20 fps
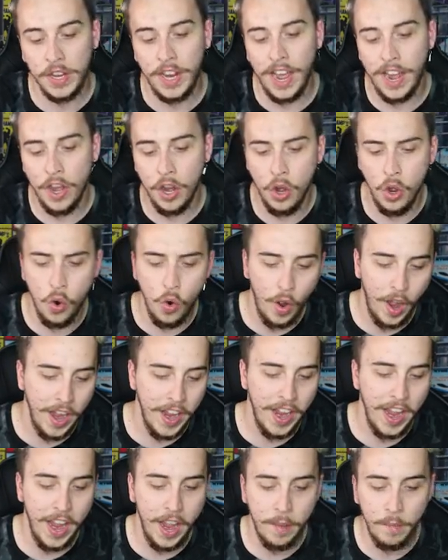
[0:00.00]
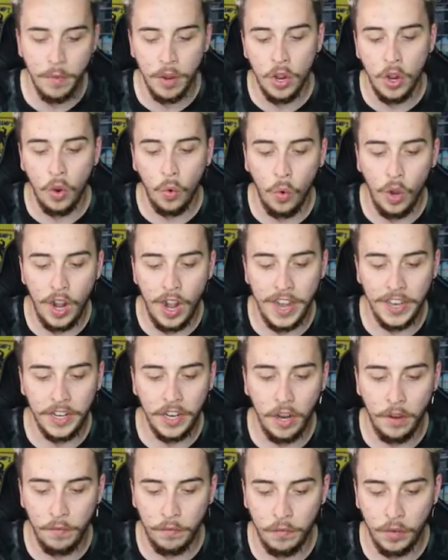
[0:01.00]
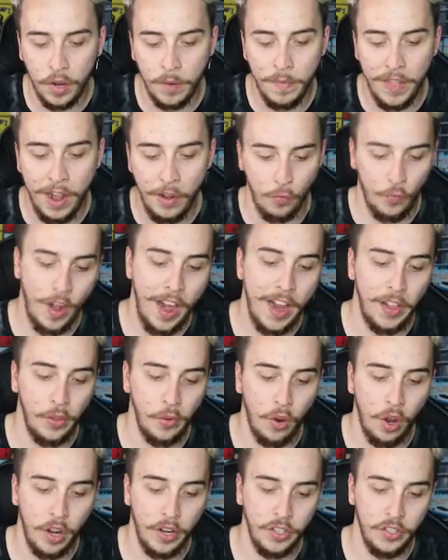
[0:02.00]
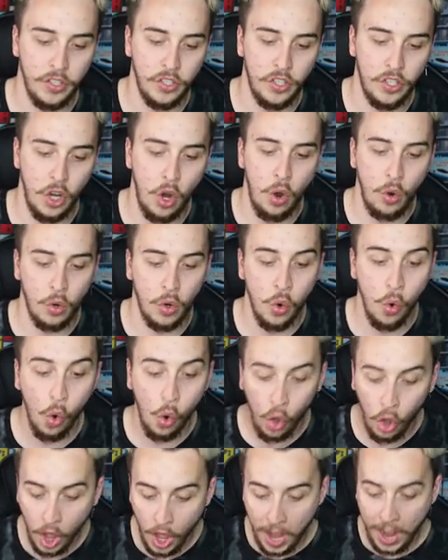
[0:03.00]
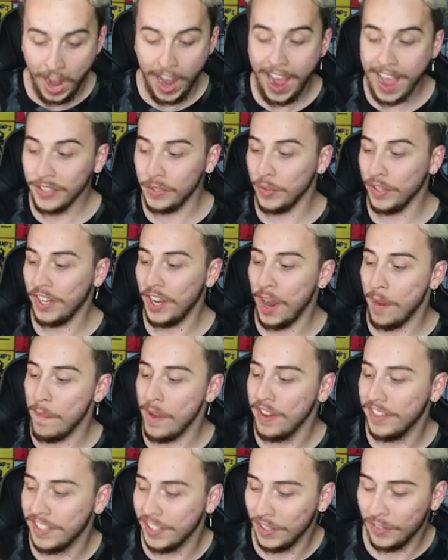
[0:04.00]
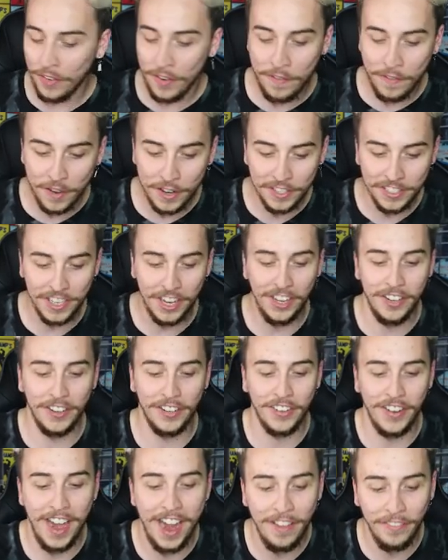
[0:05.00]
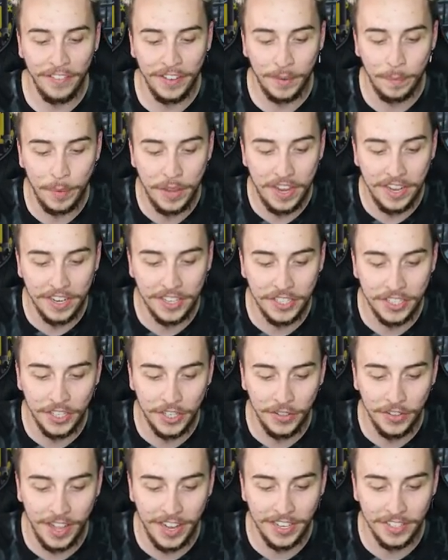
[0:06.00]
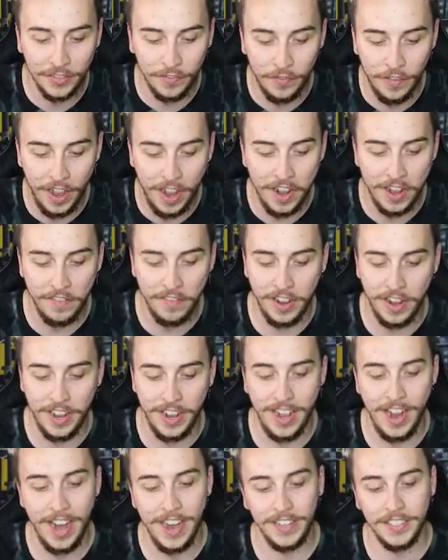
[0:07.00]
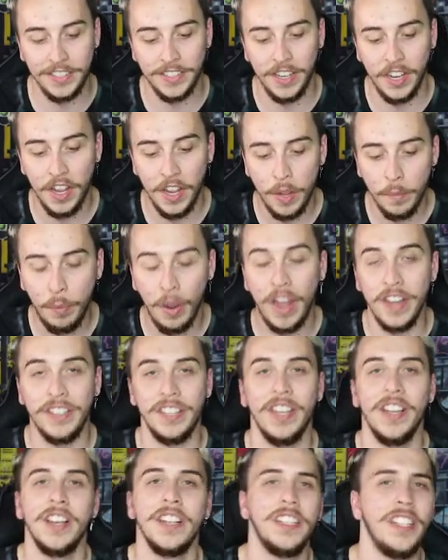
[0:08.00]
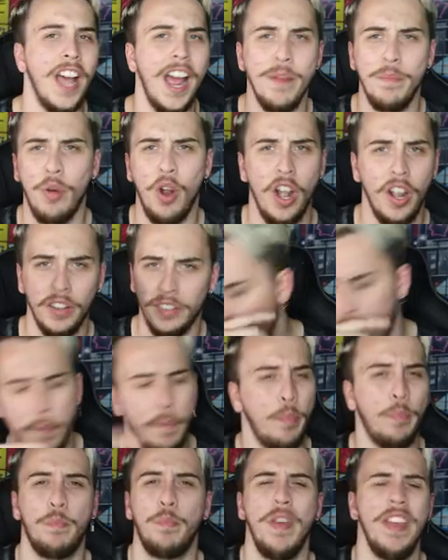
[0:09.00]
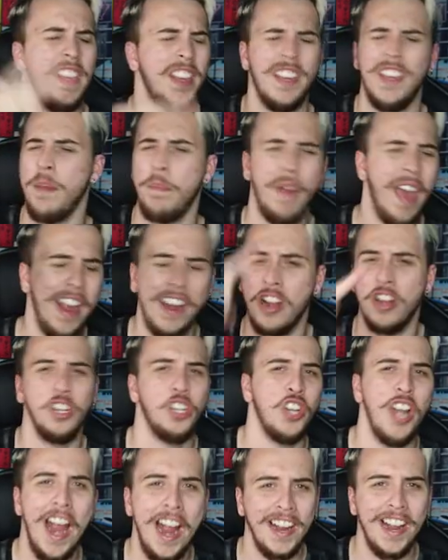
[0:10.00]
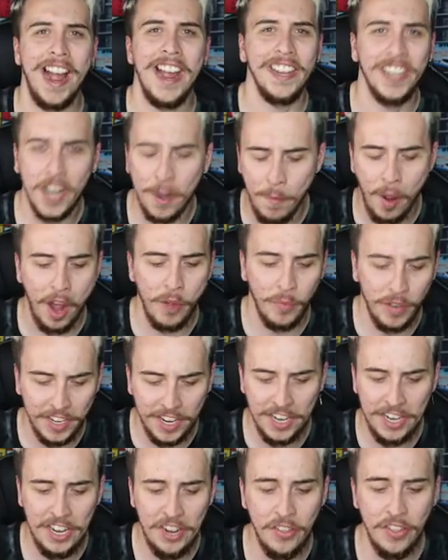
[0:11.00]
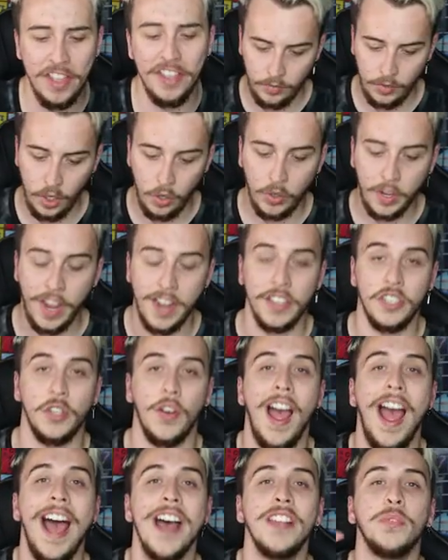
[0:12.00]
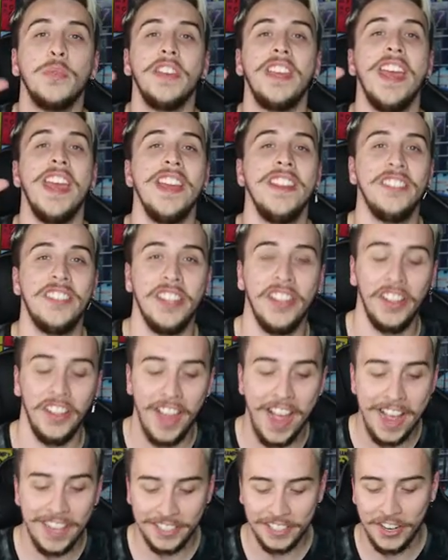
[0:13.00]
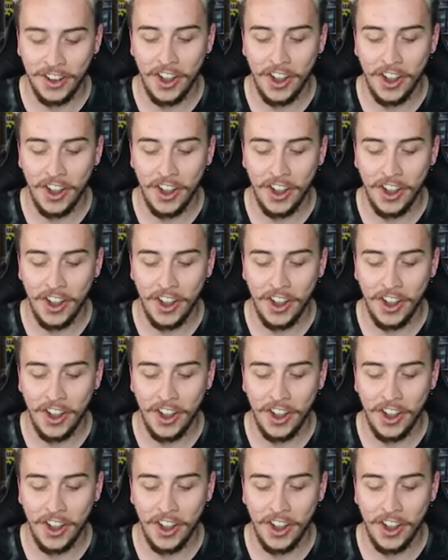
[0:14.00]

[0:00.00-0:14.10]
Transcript: kind of who I am, where I come from. That Riolu art is so cool. As we come into the reverse holographic Pikachu, that is very, very nice. But sidebar, get, get back on track, guy. Come on, we can do this. Okay, so as we get into the last